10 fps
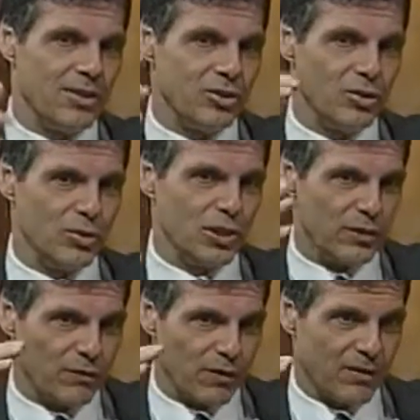to
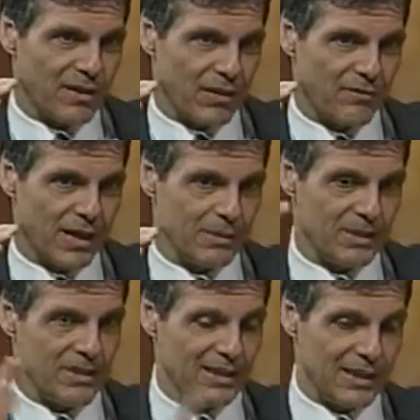convert that vitamin
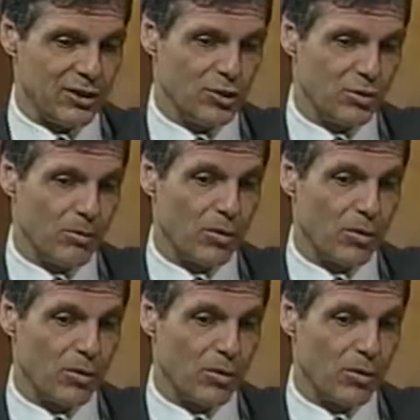D into